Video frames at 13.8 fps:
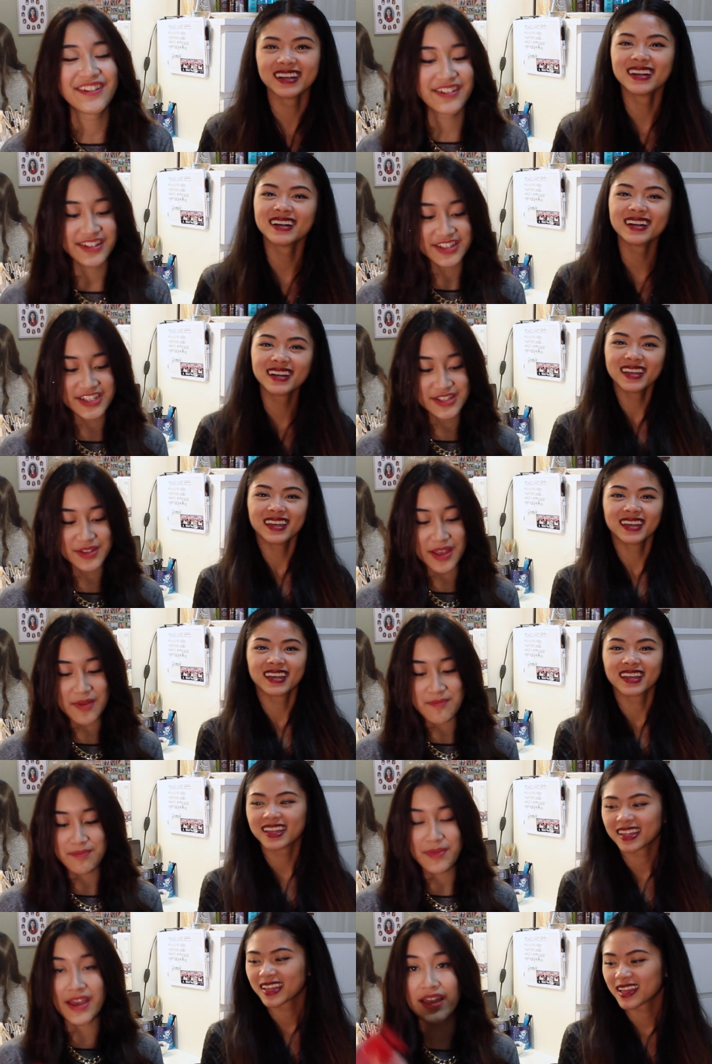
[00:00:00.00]
Speaker 1: no, it's just um,
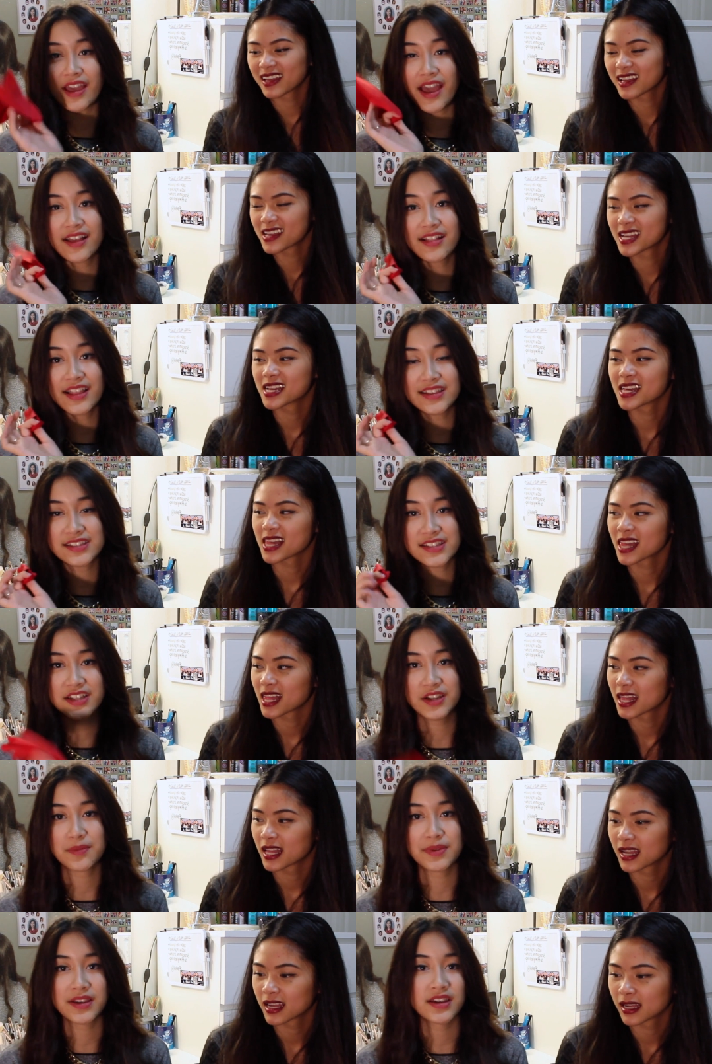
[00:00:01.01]
my eyeglass
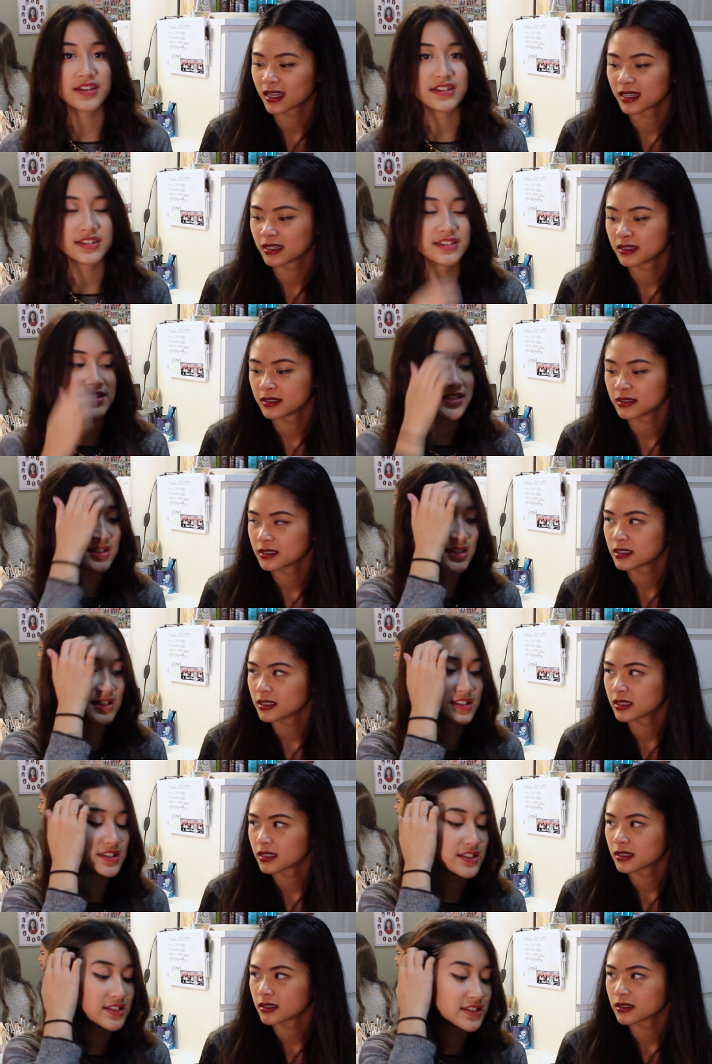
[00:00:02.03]
cleaner because
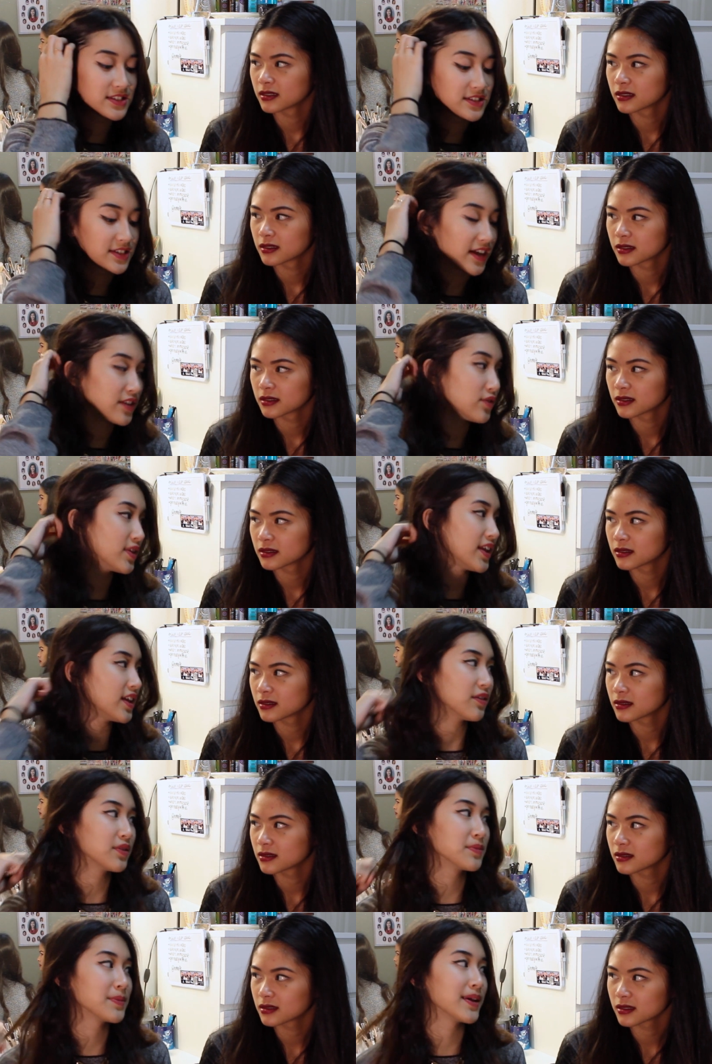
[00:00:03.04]
it's I don't
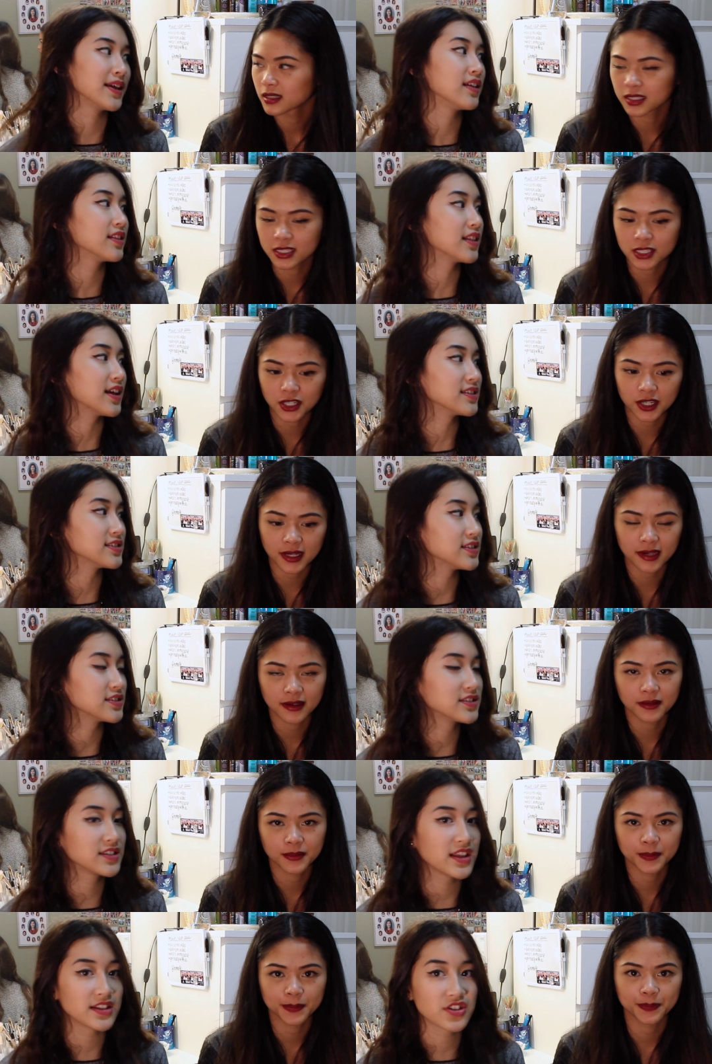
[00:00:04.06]
like it when my That's glasses
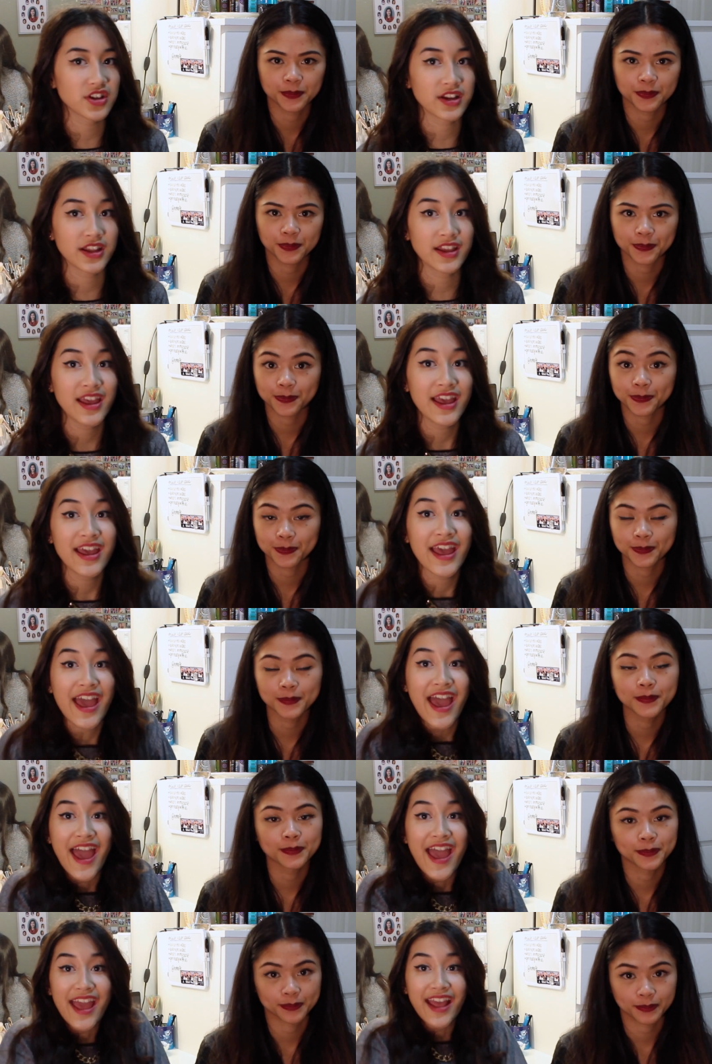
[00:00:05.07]
dirty. get dirty.
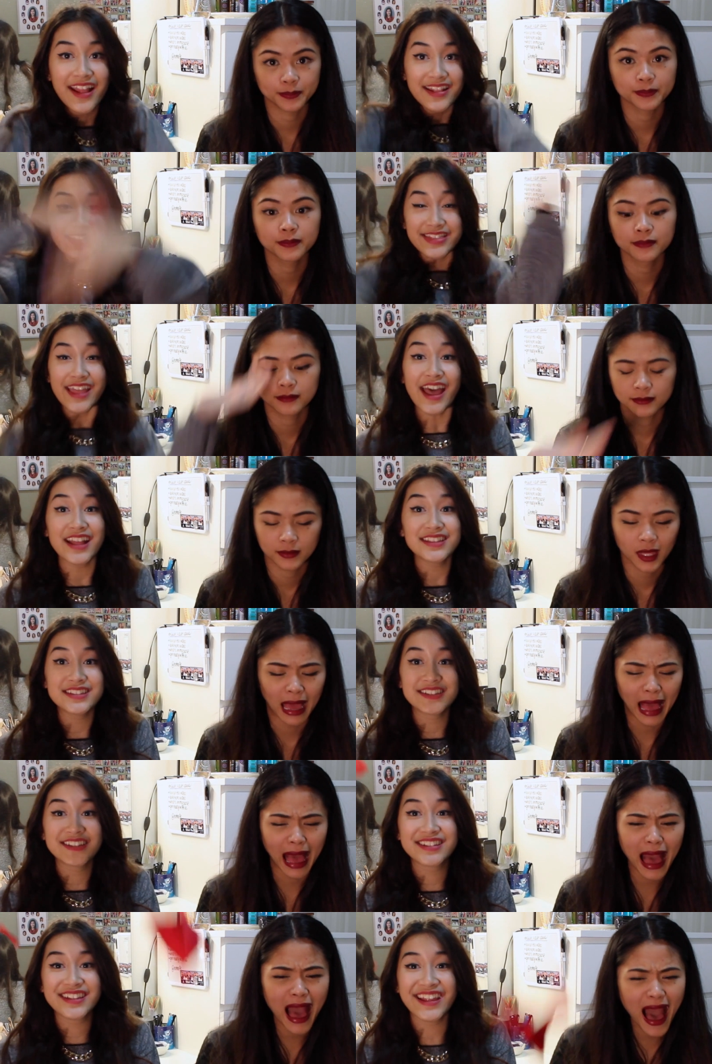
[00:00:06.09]
And that
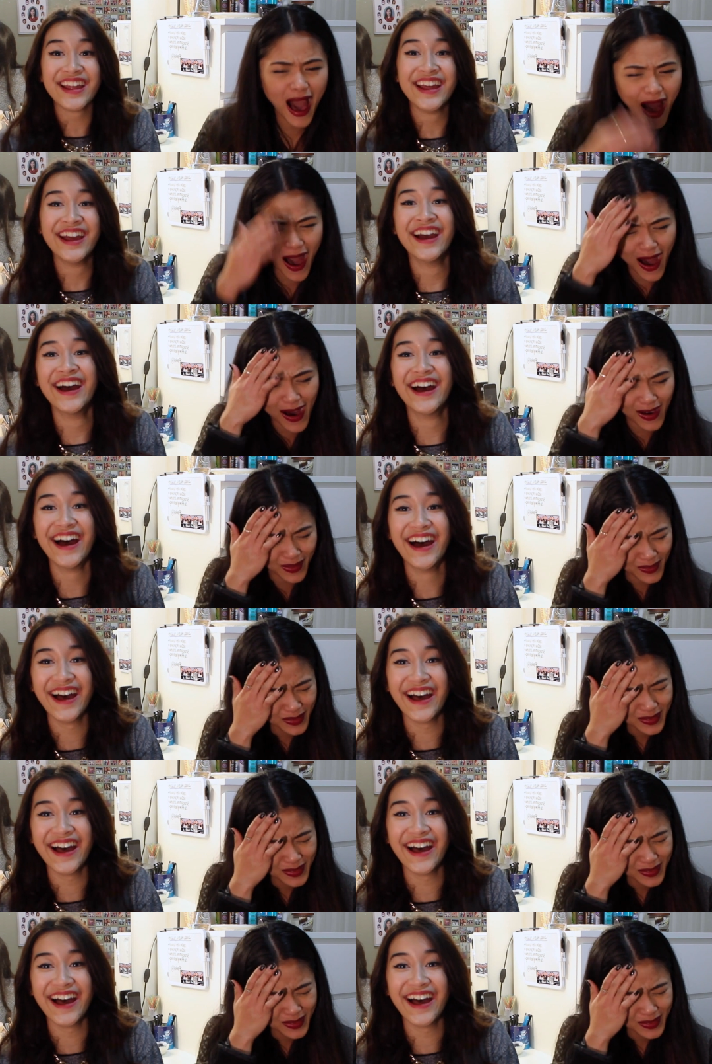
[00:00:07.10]
ah,